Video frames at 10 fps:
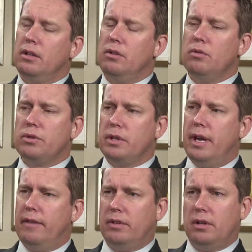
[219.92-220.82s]
You also
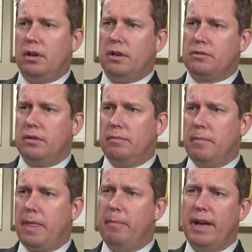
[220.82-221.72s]
have in
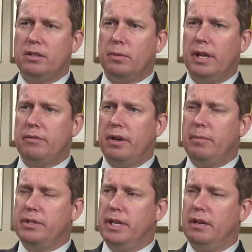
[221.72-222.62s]
colostrum about
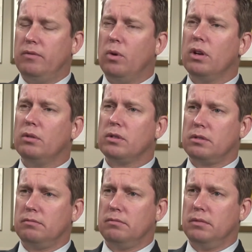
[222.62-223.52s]
23% of
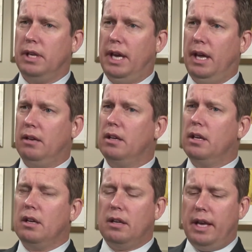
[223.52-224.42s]
oils, and
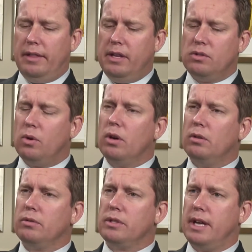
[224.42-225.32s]
these
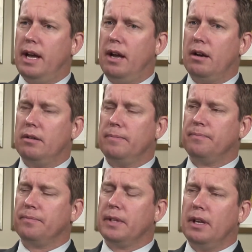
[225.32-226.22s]
oils are
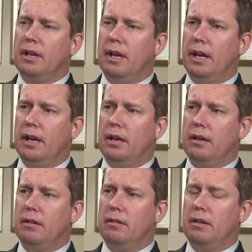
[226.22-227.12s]

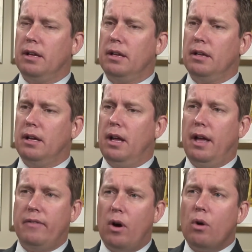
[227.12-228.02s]
have
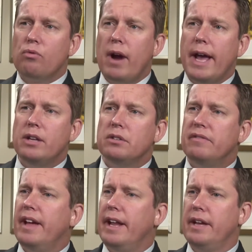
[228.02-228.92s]
a whole range
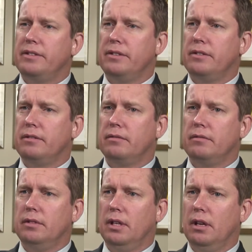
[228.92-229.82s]
of fatty acids.
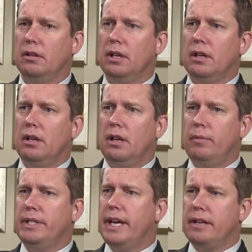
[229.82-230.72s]
You know,
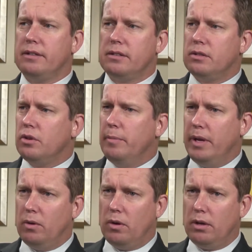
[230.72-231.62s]
if we take
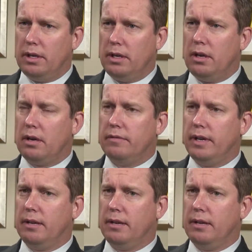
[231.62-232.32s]
soybean oil and a lot of